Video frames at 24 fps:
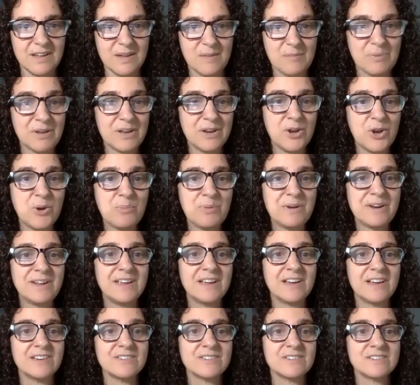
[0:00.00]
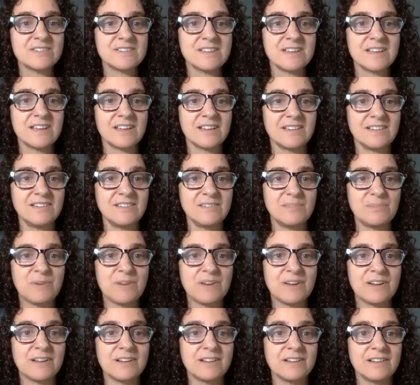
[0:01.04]
But nobody understands
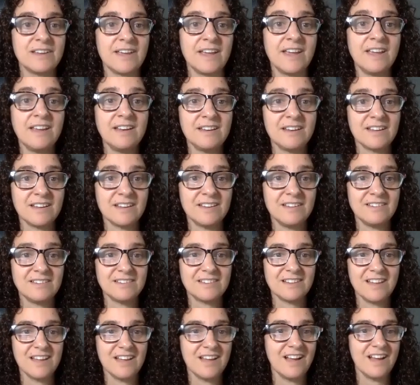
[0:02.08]
what a gliadin is.